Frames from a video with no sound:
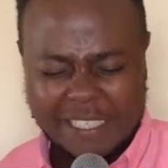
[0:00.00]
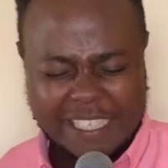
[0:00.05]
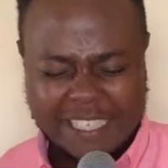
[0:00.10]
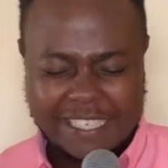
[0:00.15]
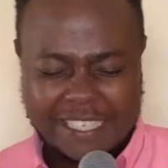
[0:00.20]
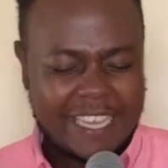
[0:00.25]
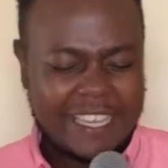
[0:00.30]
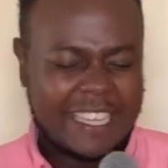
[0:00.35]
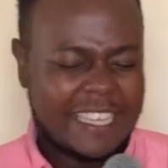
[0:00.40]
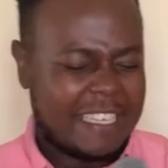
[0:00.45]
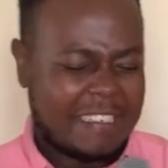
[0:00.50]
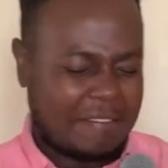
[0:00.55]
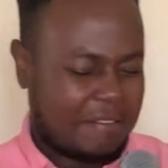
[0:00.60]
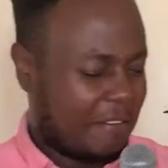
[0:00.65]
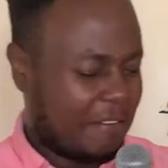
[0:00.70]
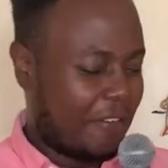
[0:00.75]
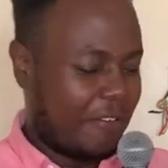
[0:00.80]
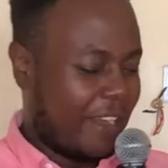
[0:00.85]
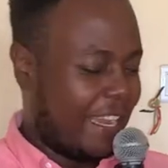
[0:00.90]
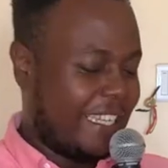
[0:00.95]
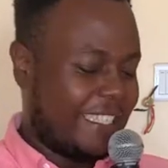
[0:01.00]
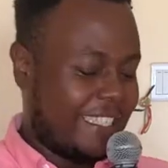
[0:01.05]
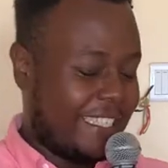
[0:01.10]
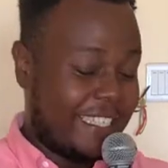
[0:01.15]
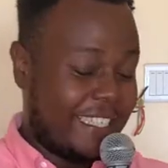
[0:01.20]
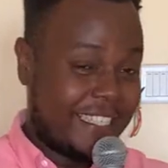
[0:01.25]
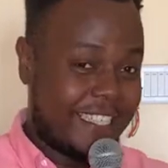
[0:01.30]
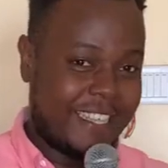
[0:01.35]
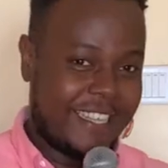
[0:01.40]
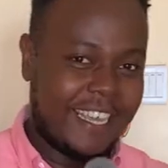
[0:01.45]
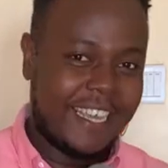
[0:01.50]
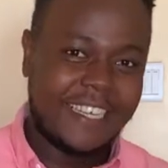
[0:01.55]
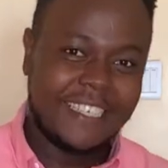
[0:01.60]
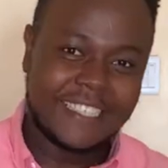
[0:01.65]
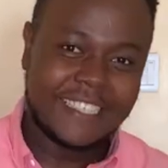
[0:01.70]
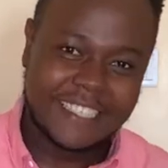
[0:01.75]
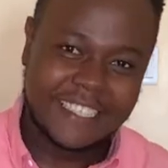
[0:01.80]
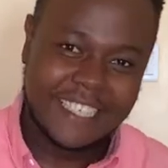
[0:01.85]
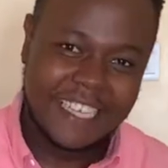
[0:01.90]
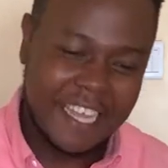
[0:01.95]
say the craziest
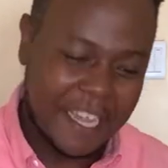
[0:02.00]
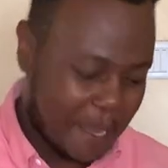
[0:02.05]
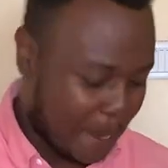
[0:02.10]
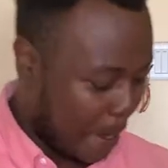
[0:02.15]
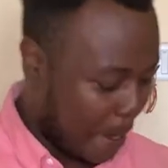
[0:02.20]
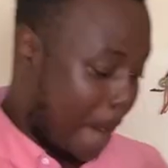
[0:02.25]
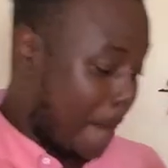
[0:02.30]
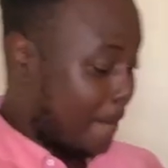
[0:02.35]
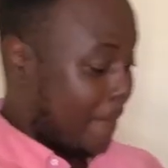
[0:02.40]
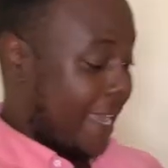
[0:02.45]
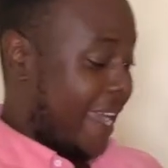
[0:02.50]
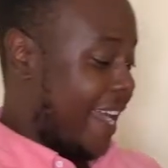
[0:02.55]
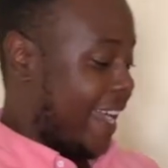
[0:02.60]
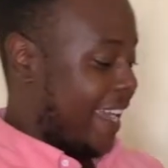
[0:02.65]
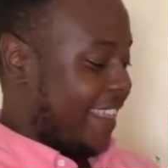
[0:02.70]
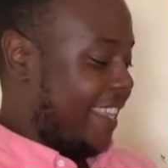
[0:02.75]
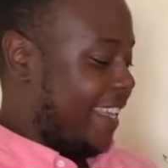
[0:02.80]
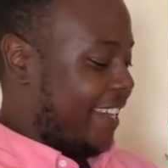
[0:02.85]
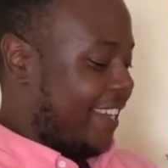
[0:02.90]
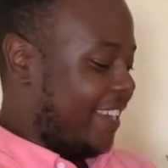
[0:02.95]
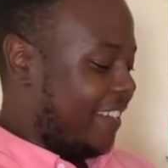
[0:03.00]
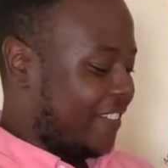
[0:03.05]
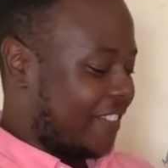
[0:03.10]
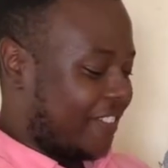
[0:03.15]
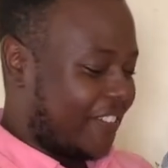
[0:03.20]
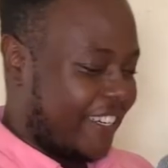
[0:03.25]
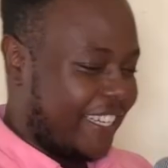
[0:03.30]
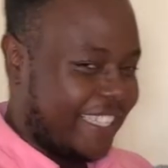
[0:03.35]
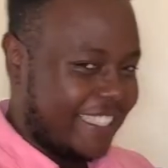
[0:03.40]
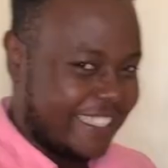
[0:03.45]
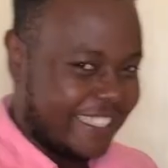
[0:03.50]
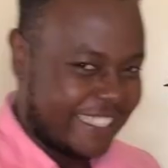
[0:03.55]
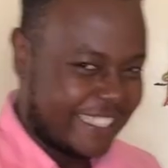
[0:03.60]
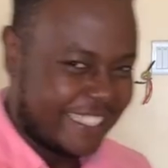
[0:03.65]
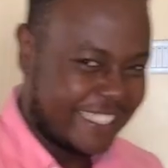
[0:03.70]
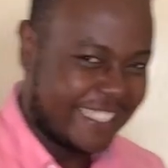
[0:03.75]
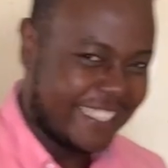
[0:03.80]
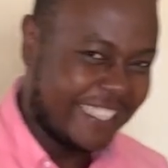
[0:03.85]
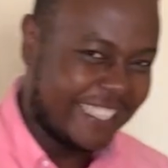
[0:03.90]
things behind their little screens.